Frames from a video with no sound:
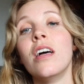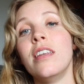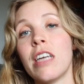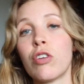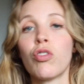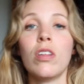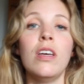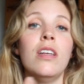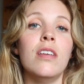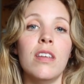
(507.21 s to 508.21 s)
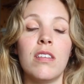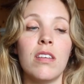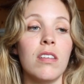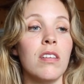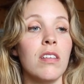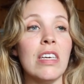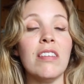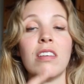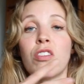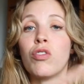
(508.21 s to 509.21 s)
Naturally, these
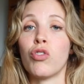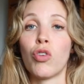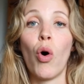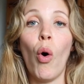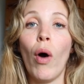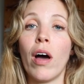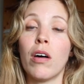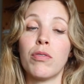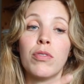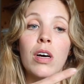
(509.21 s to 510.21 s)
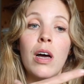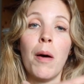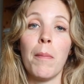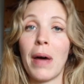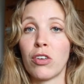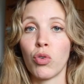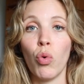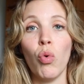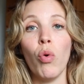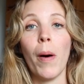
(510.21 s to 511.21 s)
six students all have
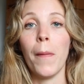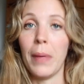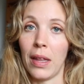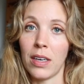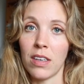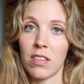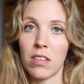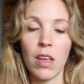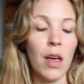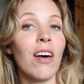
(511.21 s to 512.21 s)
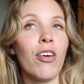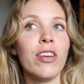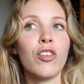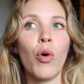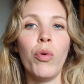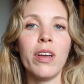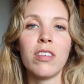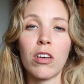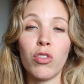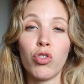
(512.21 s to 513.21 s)
magical abilities. On its own, it
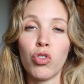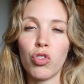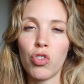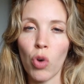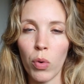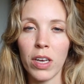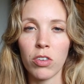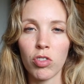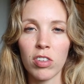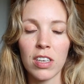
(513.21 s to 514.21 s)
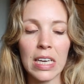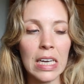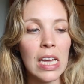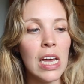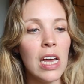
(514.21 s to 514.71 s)
sounds so interesting.